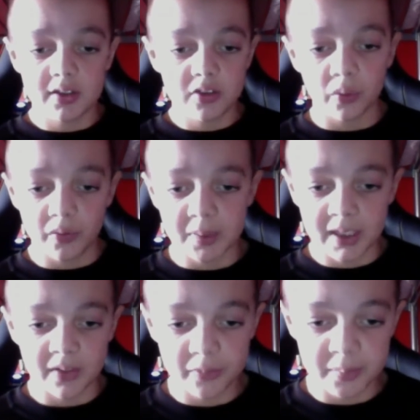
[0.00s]
taught them
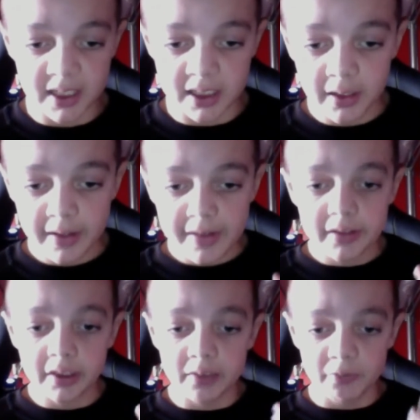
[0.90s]
how to be
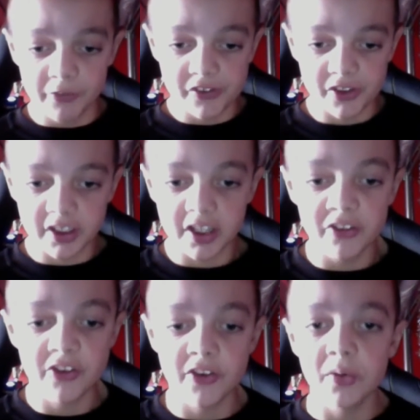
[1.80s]
like
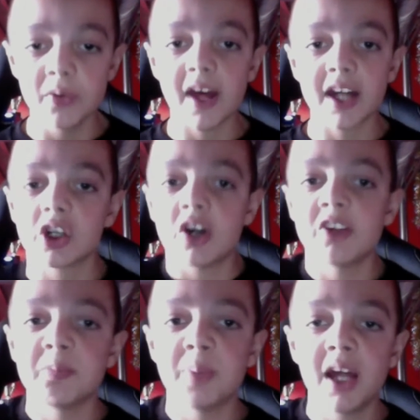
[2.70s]
resilient to that kind
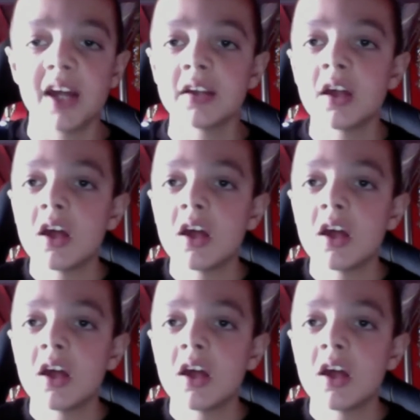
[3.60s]
of play